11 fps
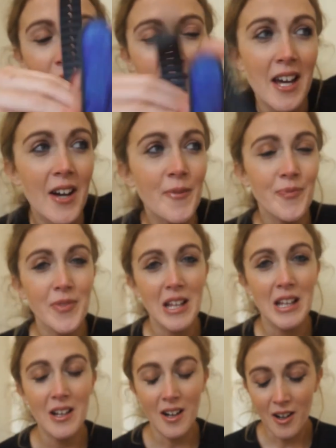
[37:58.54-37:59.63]
Now,
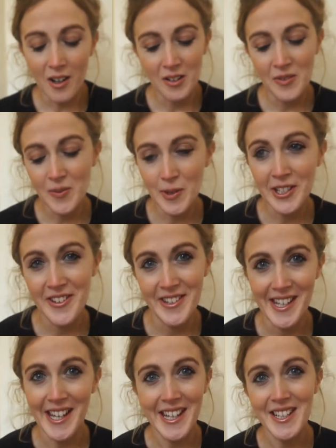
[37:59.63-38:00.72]
on one of the
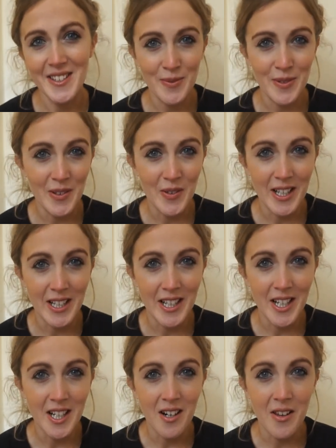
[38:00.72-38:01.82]
days we
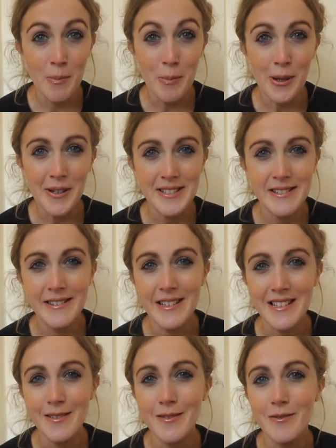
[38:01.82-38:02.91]
were on the bus,
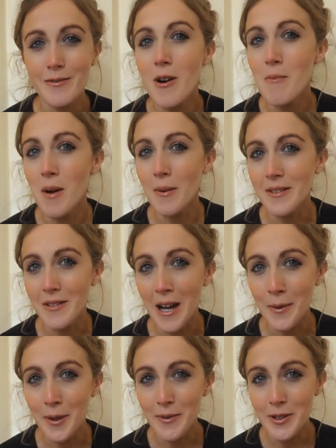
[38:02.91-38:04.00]
this grandma was
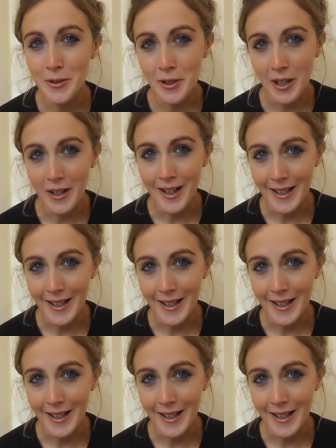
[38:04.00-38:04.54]
having a real go at her